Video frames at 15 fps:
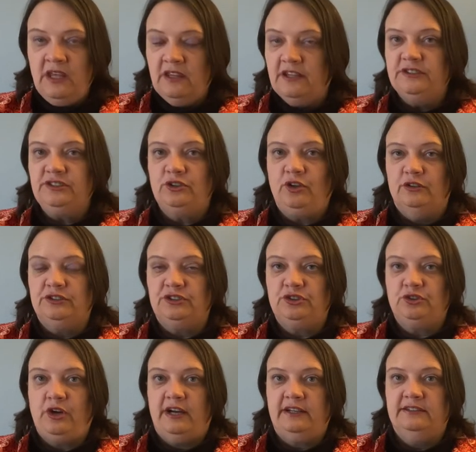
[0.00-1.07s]
this
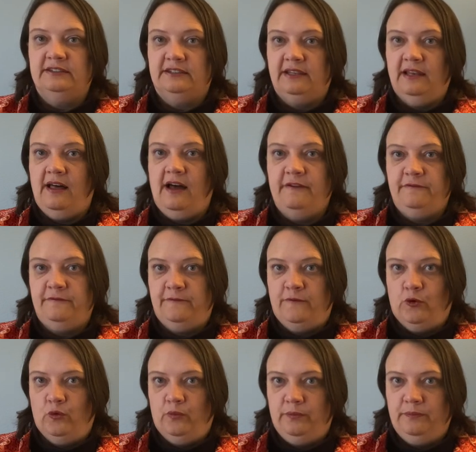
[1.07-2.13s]
constructed life form.